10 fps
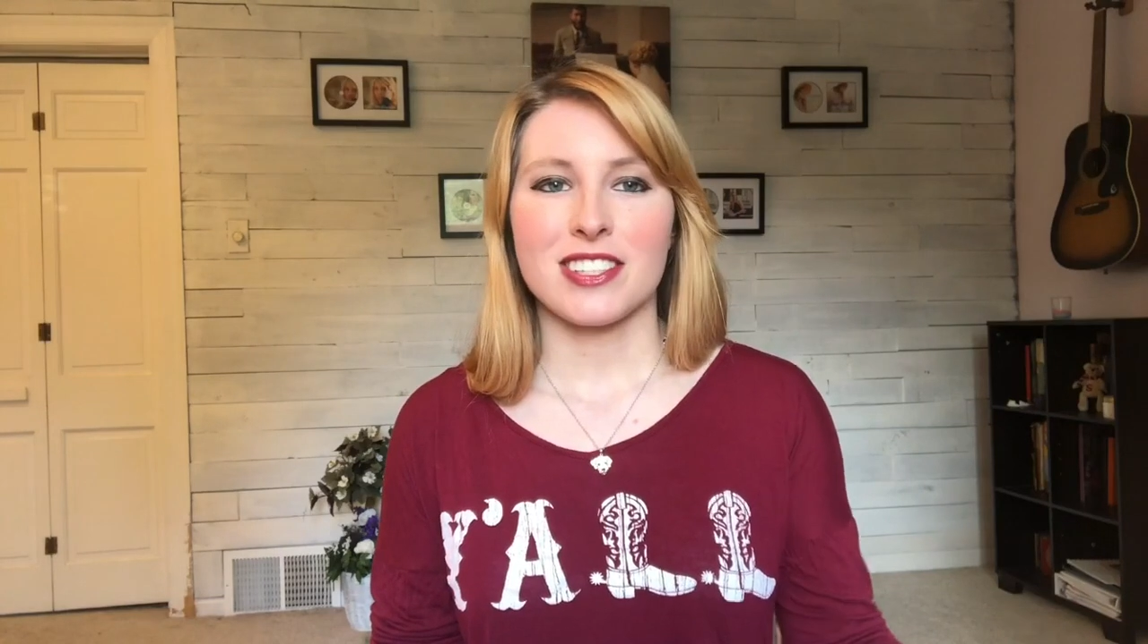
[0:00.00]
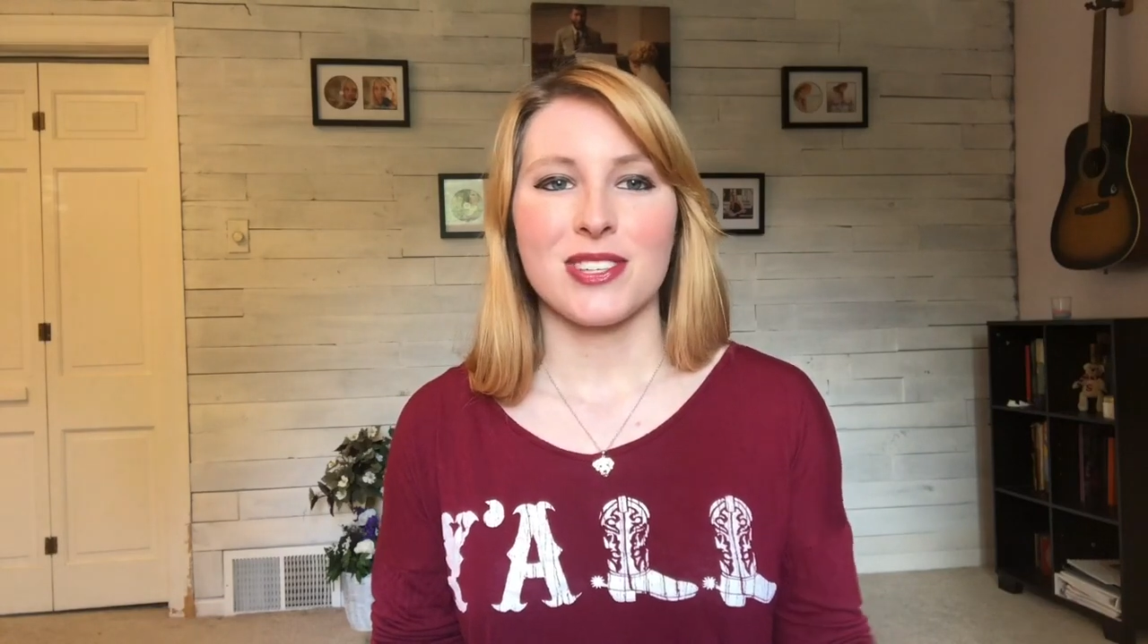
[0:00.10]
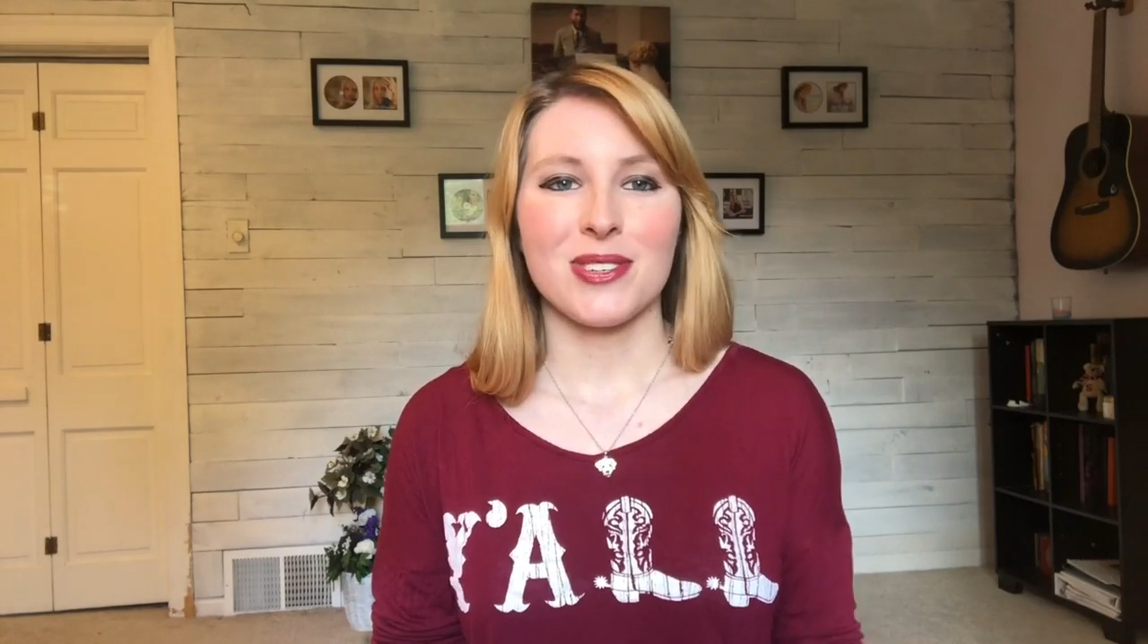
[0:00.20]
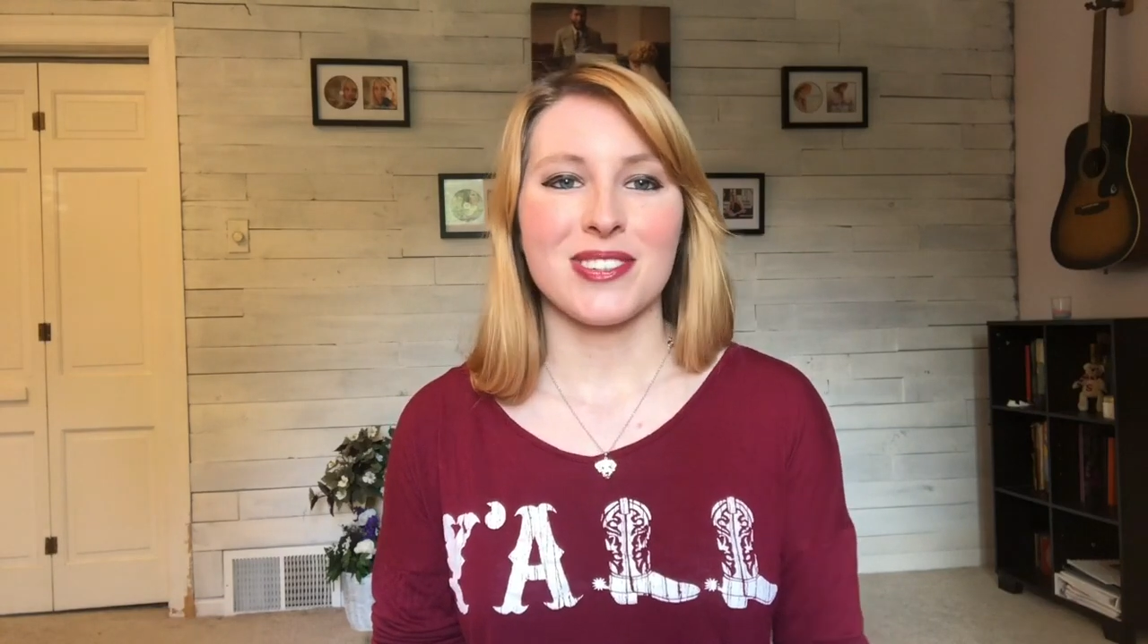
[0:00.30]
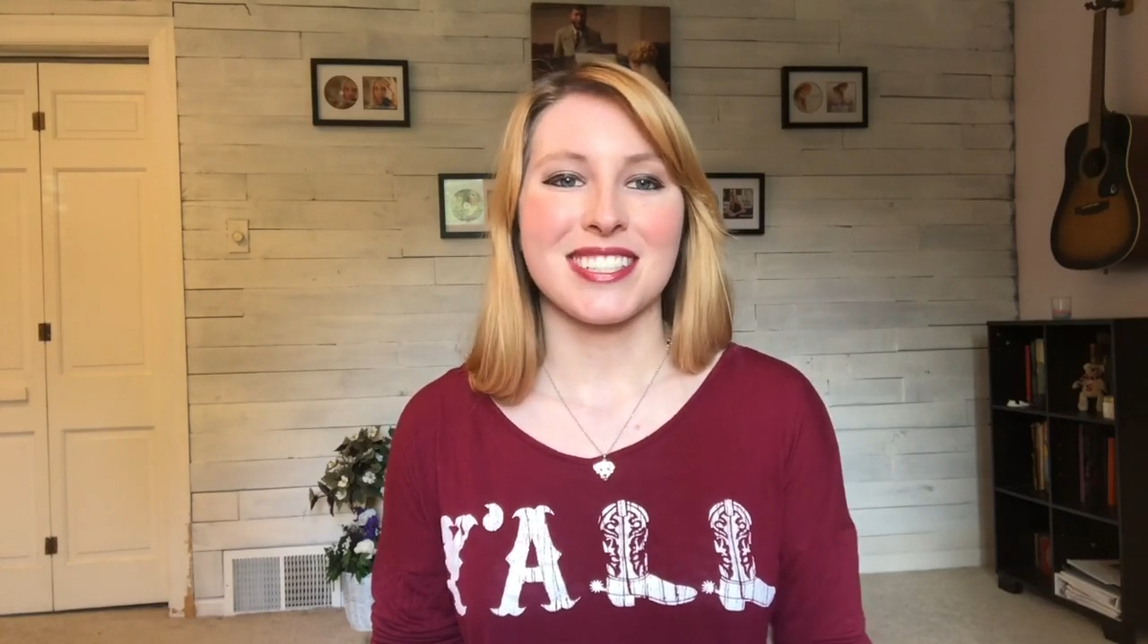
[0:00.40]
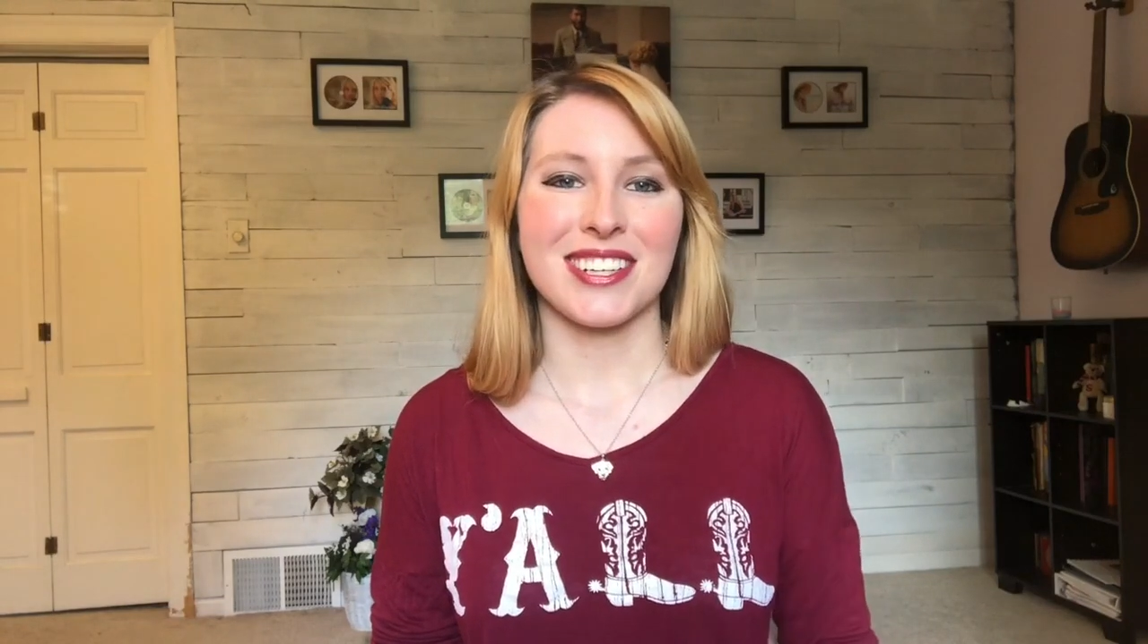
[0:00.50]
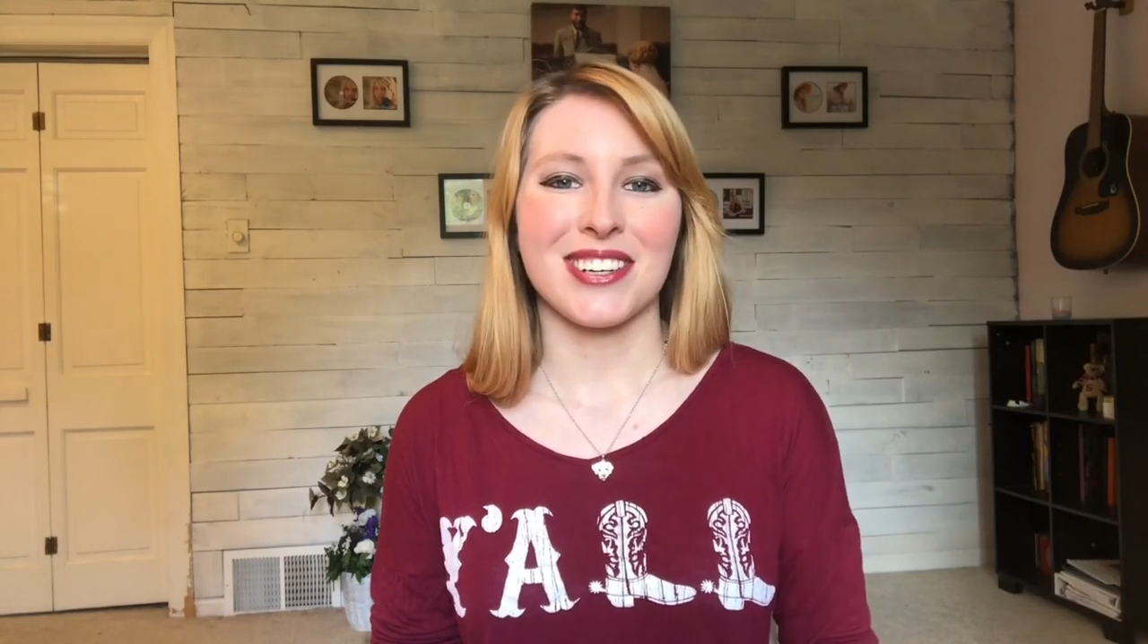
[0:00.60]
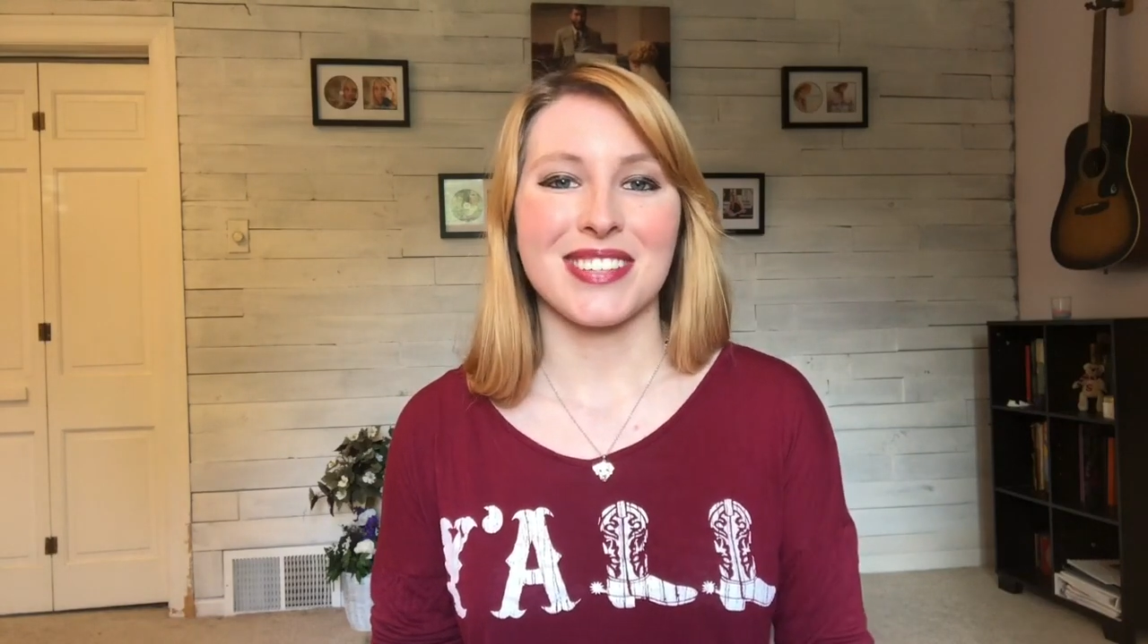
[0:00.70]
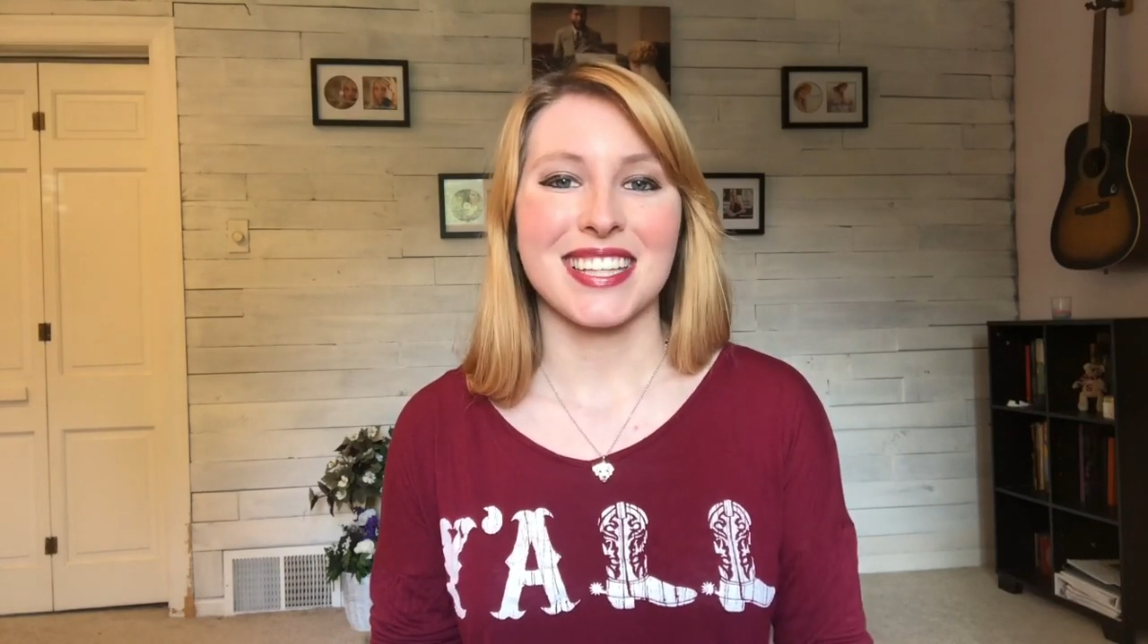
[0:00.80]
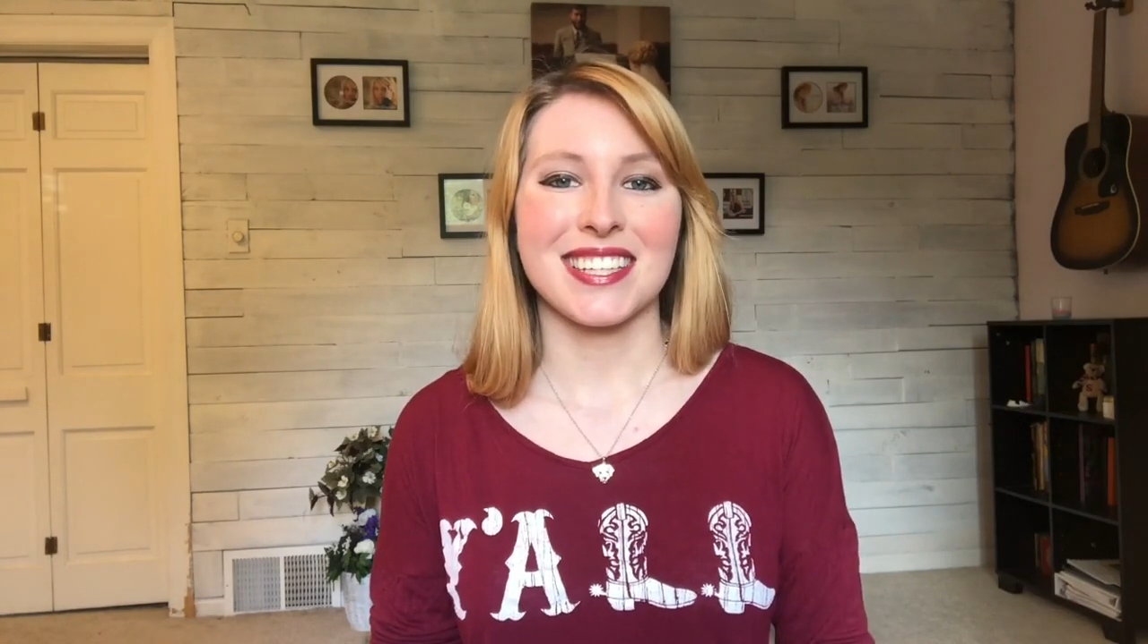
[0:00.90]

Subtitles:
to dinner with